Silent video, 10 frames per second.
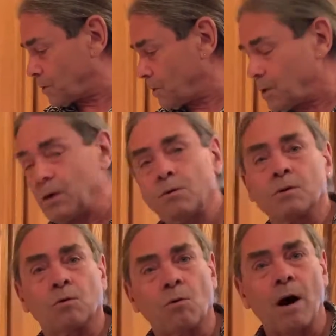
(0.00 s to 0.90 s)
to
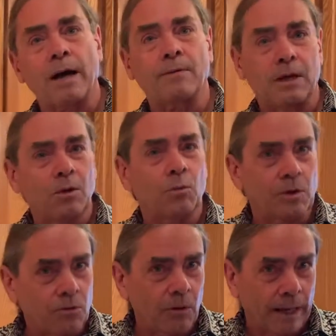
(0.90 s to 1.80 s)
use a wine that you
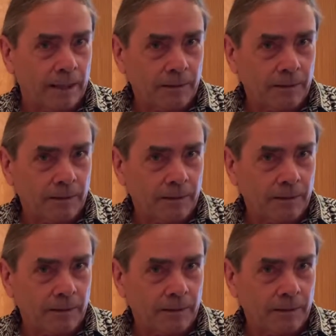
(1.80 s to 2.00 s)
would drink,